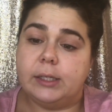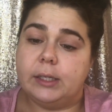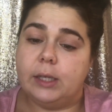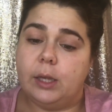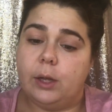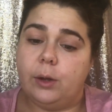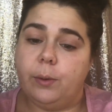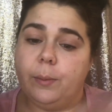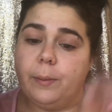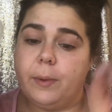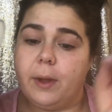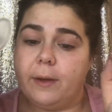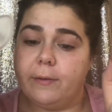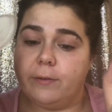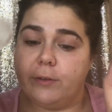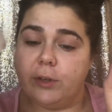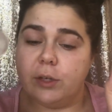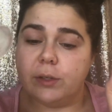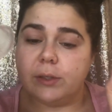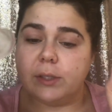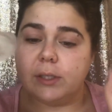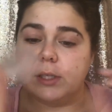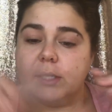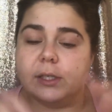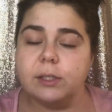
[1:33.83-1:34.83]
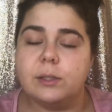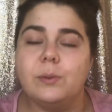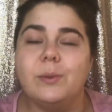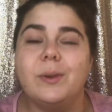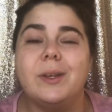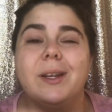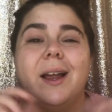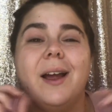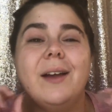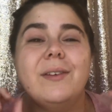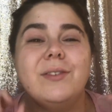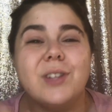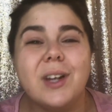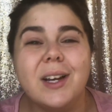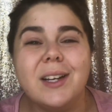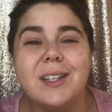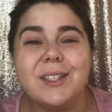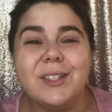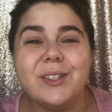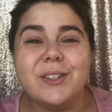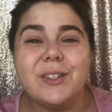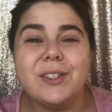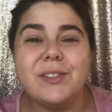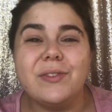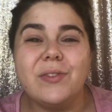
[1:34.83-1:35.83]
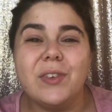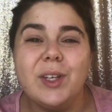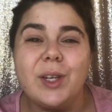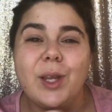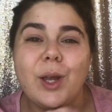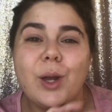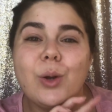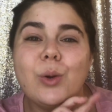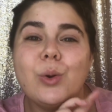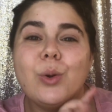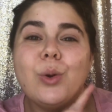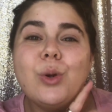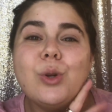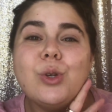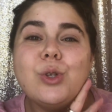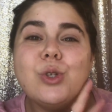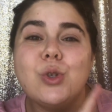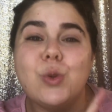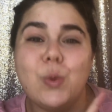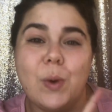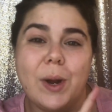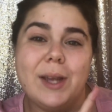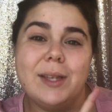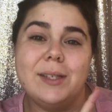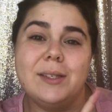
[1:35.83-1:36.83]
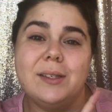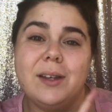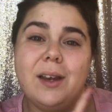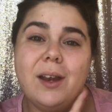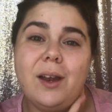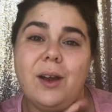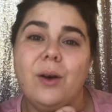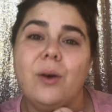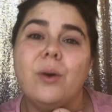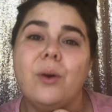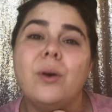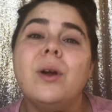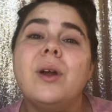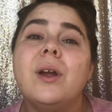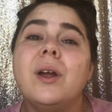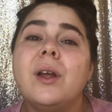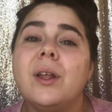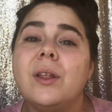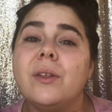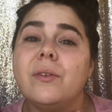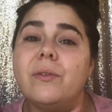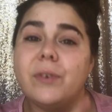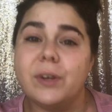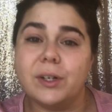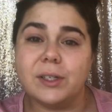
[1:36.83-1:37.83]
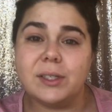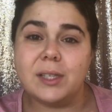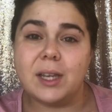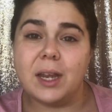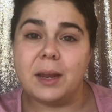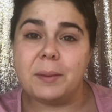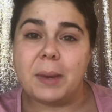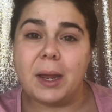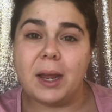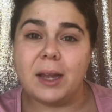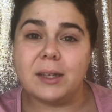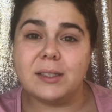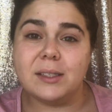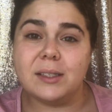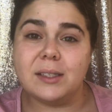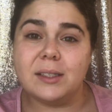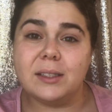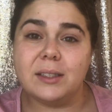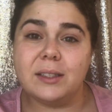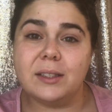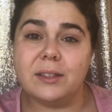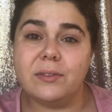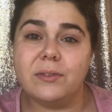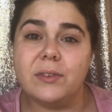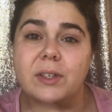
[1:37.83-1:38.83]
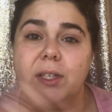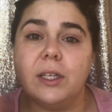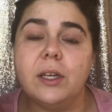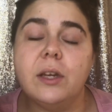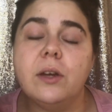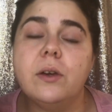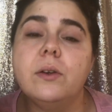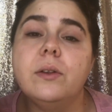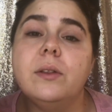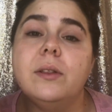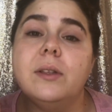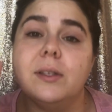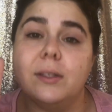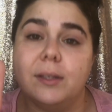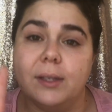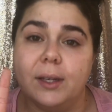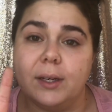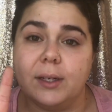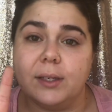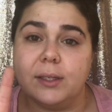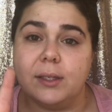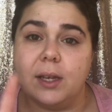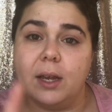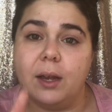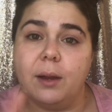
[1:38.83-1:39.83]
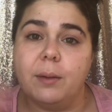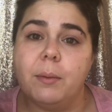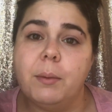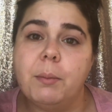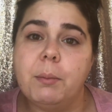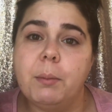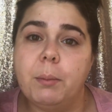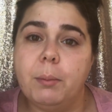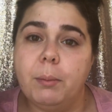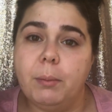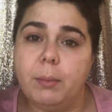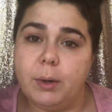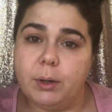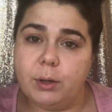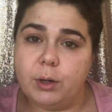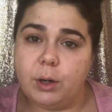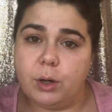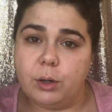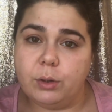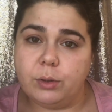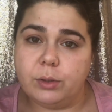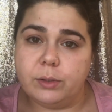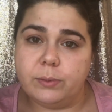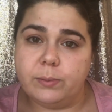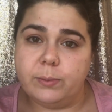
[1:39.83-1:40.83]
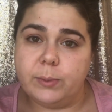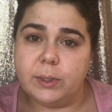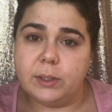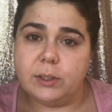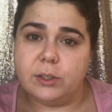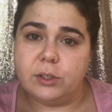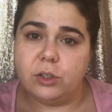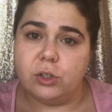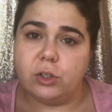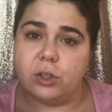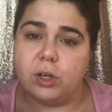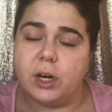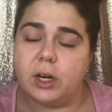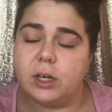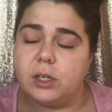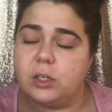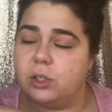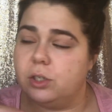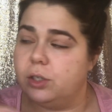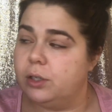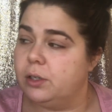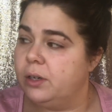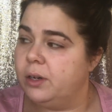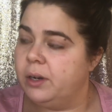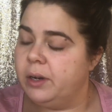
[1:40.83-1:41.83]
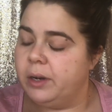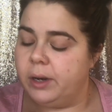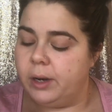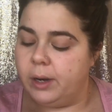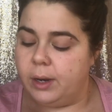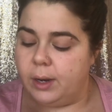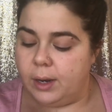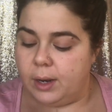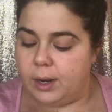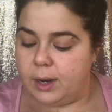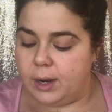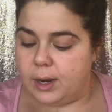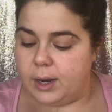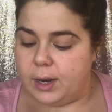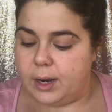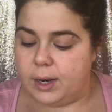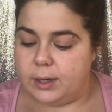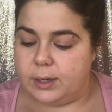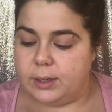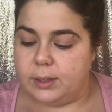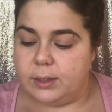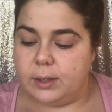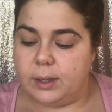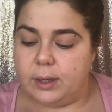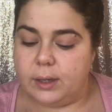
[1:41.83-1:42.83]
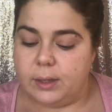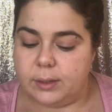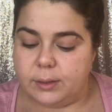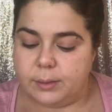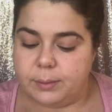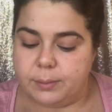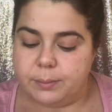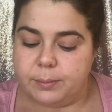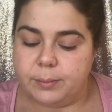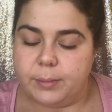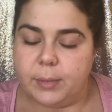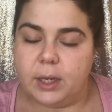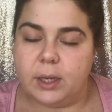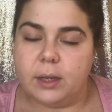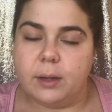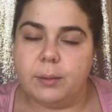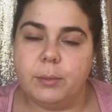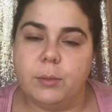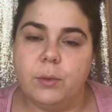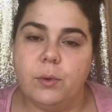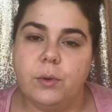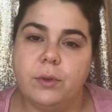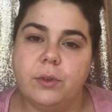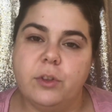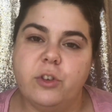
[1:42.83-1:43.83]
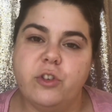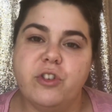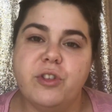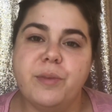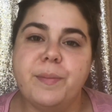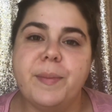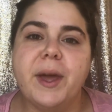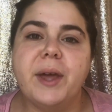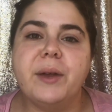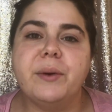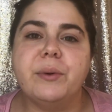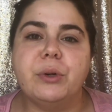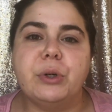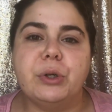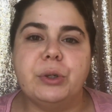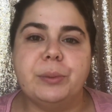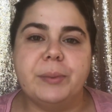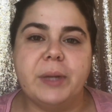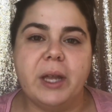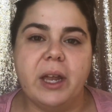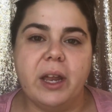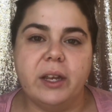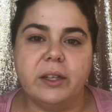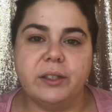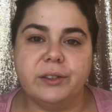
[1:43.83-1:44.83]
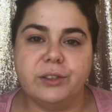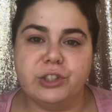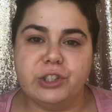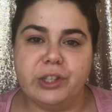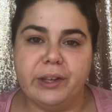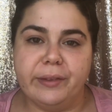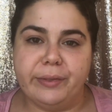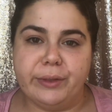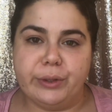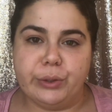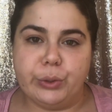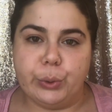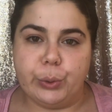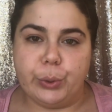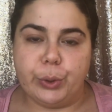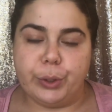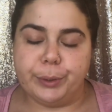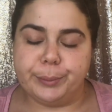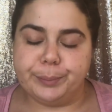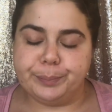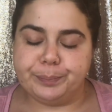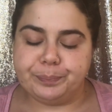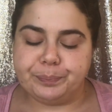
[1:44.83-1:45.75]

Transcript: So I've used this one. I've tried to do this video twice now. First time I had to delete the video. The second time my dog was a big distraction. Had to like make him go into the bedroom and shut the door.